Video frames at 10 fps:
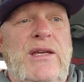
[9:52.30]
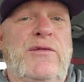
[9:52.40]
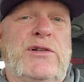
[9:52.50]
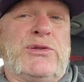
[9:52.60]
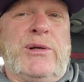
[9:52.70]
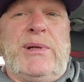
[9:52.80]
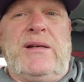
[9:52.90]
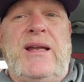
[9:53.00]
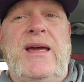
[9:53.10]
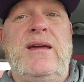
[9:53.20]
thank you for joining me
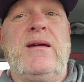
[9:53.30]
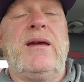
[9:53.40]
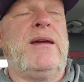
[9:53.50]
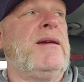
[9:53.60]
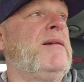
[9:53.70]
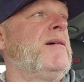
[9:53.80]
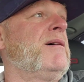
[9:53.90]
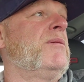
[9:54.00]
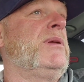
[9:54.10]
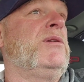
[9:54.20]
today, and
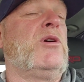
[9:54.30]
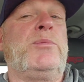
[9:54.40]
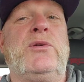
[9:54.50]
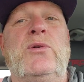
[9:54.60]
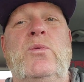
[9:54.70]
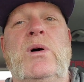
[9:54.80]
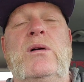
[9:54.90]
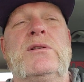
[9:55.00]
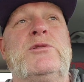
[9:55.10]
we do hope you're doing well.